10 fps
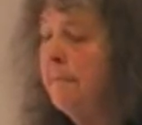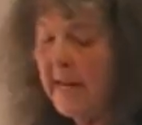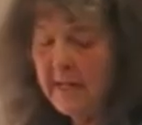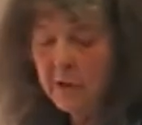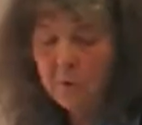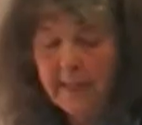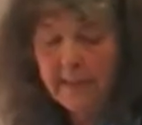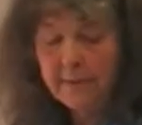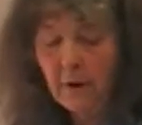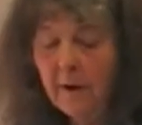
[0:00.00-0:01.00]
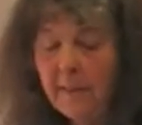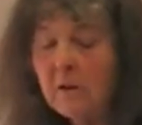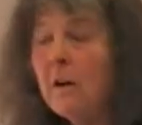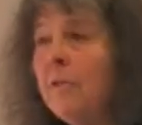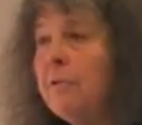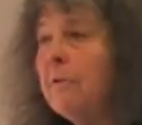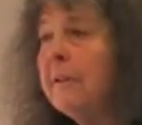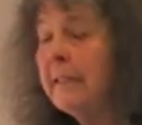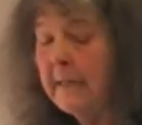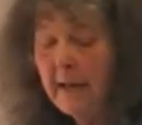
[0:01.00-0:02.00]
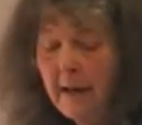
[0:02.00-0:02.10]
management. On the contrary,